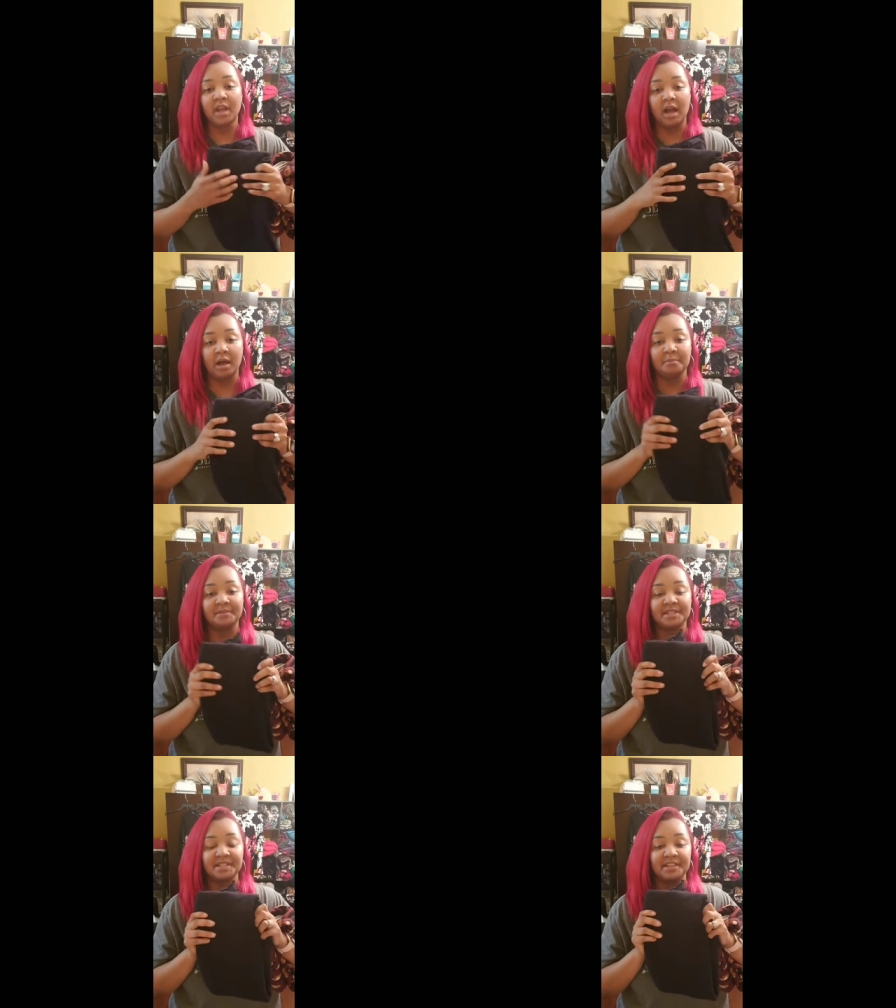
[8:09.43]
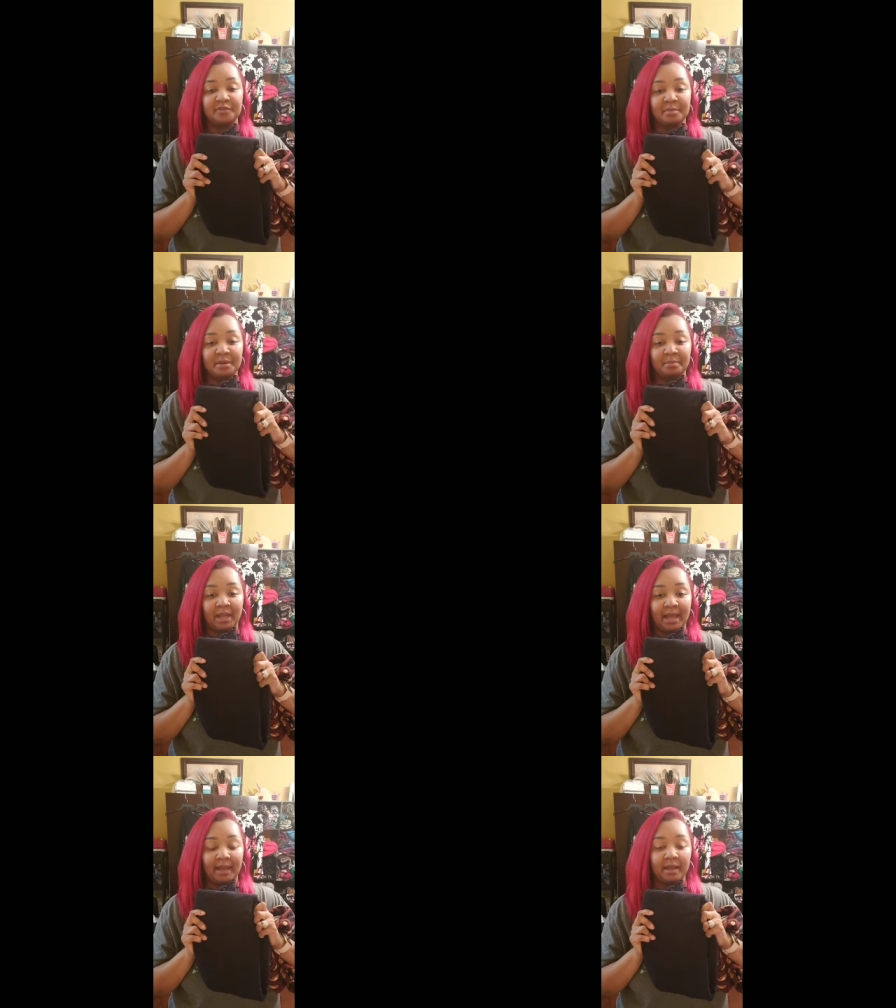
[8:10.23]
The sleeve would be
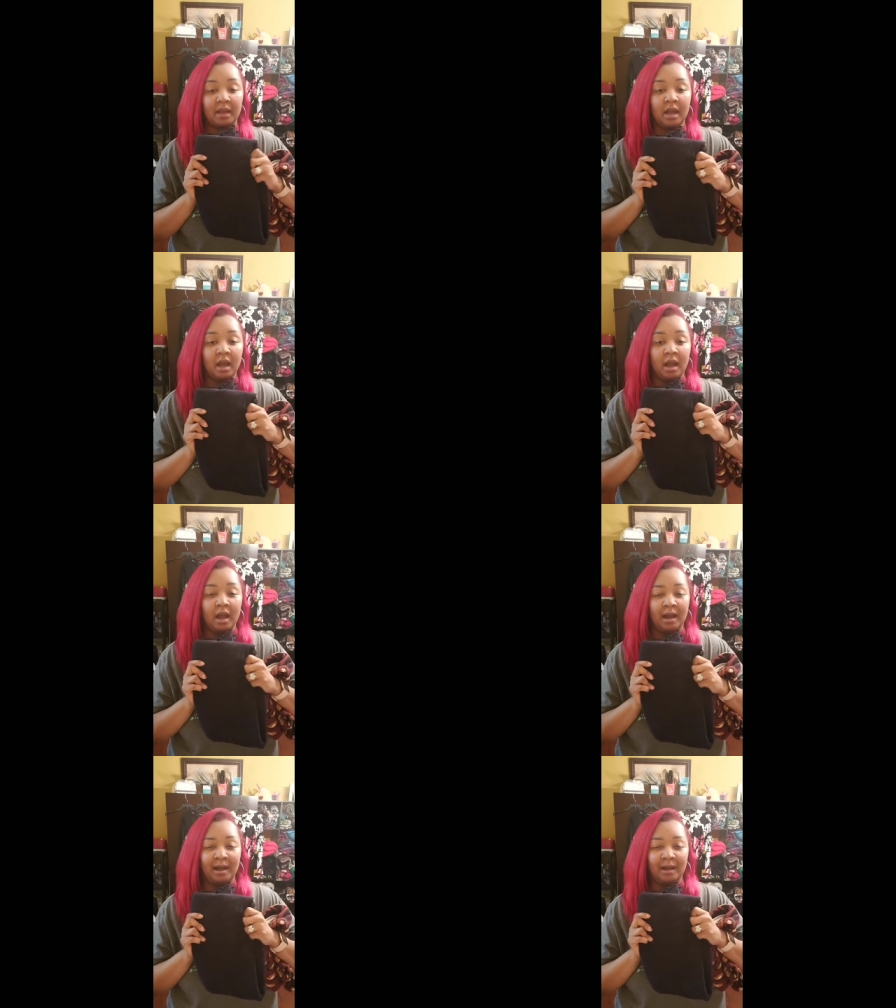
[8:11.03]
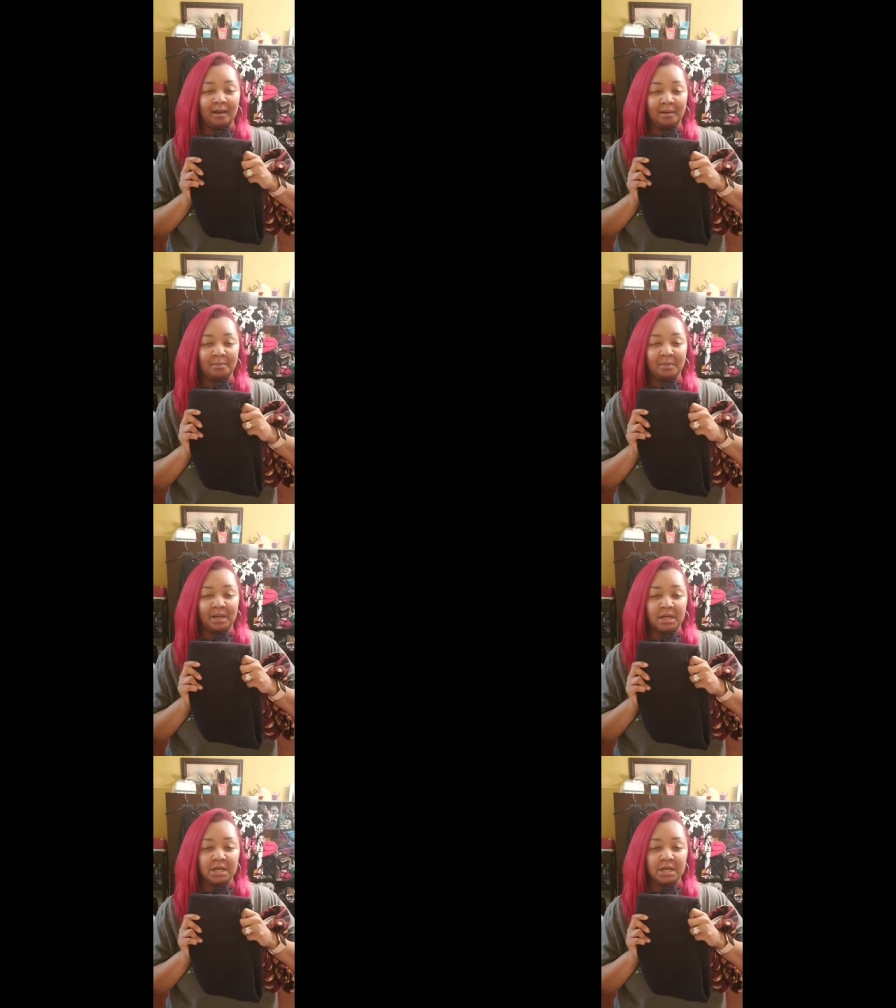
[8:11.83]
black. I